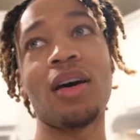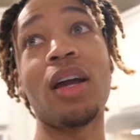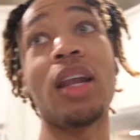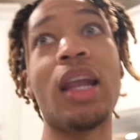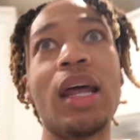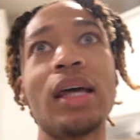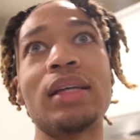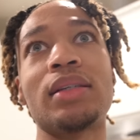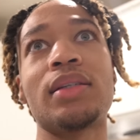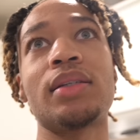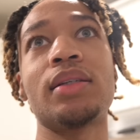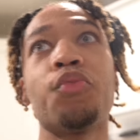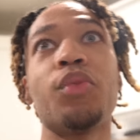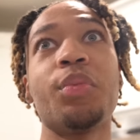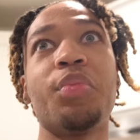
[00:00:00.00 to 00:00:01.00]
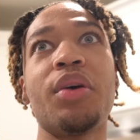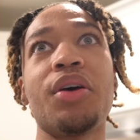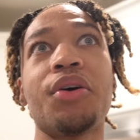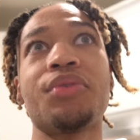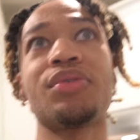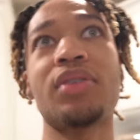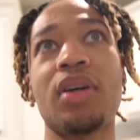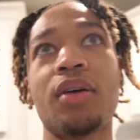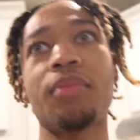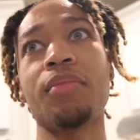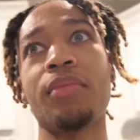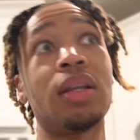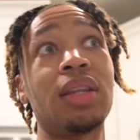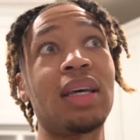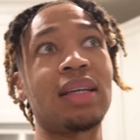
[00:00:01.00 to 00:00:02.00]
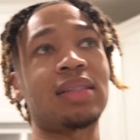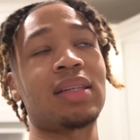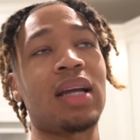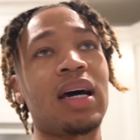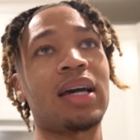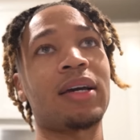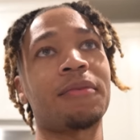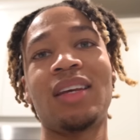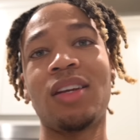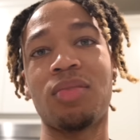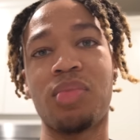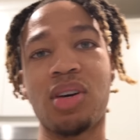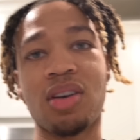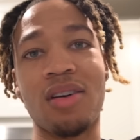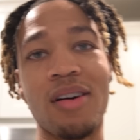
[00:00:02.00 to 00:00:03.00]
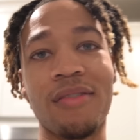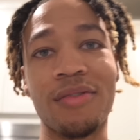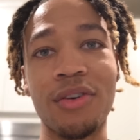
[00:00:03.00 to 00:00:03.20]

Unless we build something that's like in the middle of